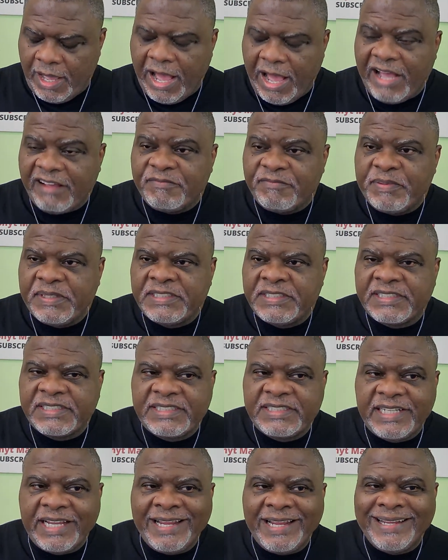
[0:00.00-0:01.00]
I've been
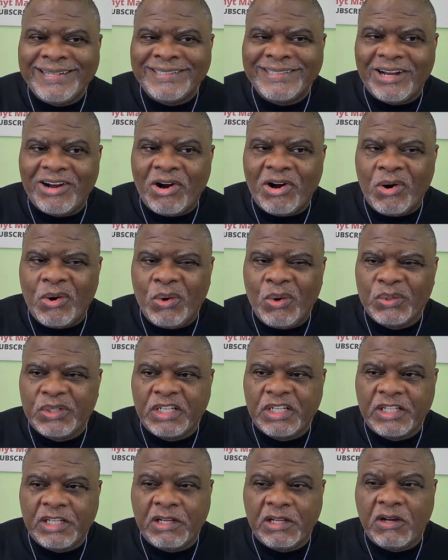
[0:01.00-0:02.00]
saying all
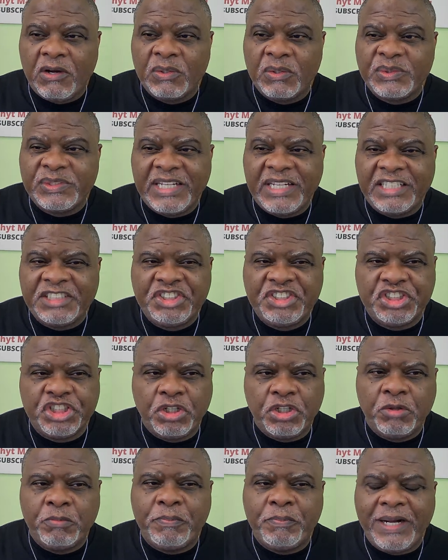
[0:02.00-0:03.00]
along that
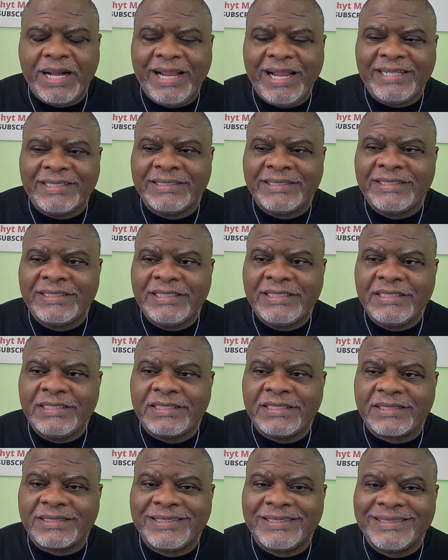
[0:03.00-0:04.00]
Joe Biden needs
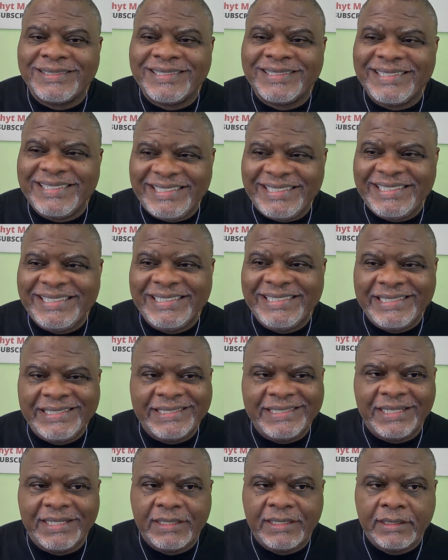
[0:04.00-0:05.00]
to lead
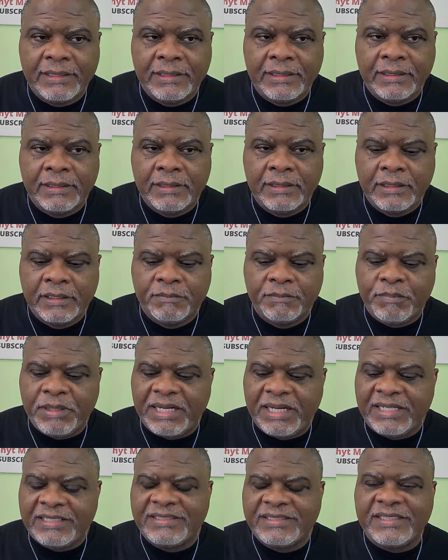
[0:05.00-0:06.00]

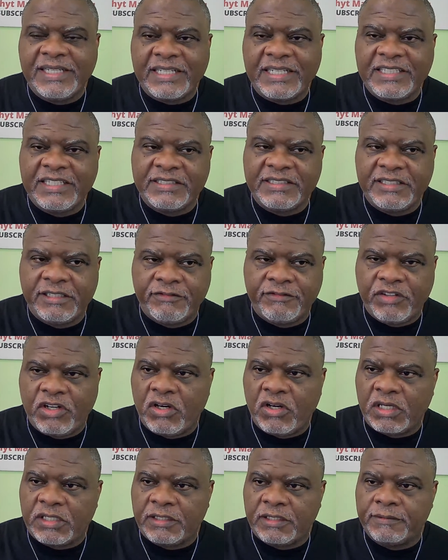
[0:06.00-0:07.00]
by executive
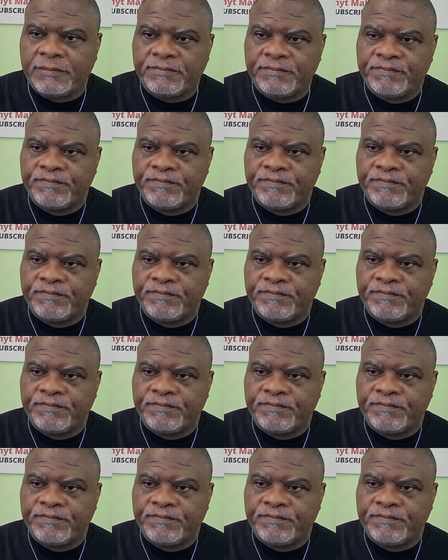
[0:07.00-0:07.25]
order.